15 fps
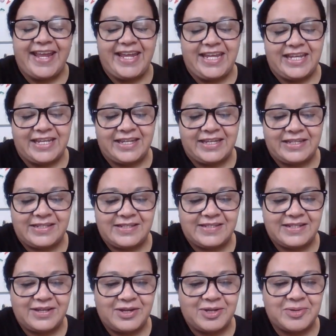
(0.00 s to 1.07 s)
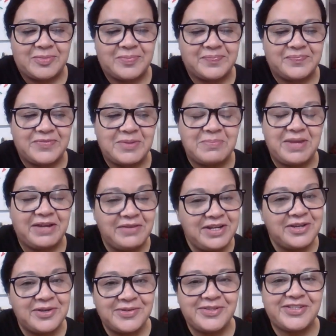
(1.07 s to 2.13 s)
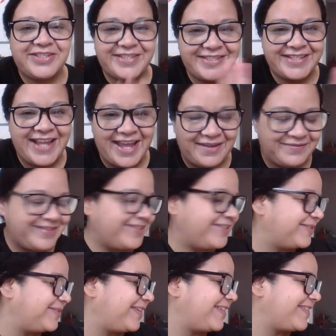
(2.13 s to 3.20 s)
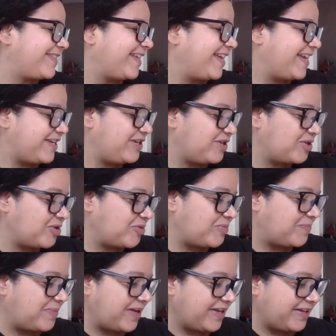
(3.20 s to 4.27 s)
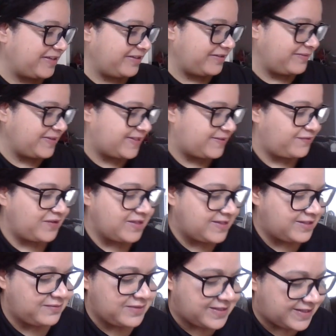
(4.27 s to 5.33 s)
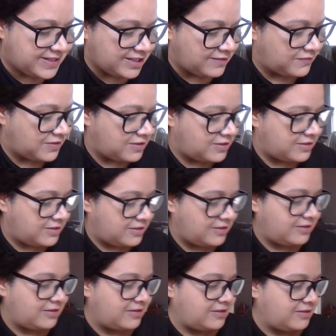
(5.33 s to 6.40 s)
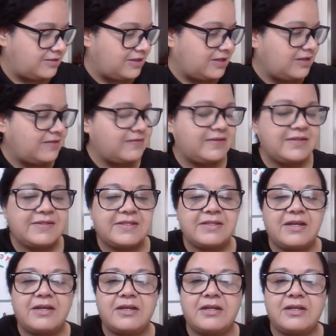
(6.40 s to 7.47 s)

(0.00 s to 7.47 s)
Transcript: And Mary knows she doesn't have to do this, you know, but it was fun to receive this